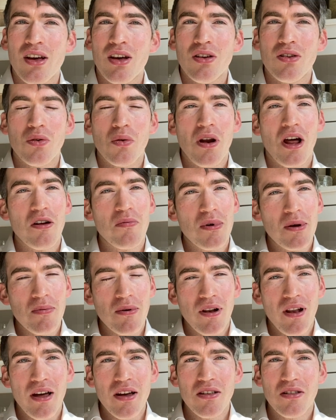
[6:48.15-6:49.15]
Do a lot of people
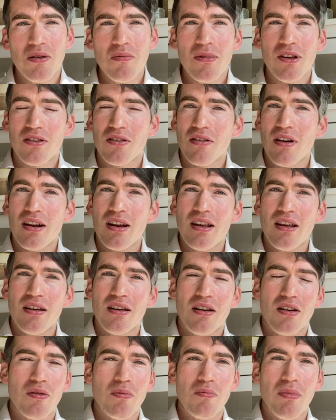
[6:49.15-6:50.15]
like them? Is there any
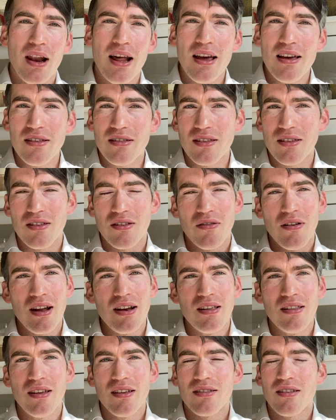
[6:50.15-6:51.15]
complaints? Is there any
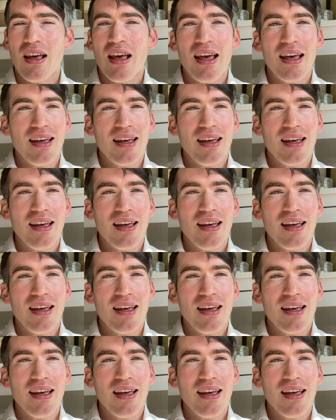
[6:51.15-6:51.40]
this?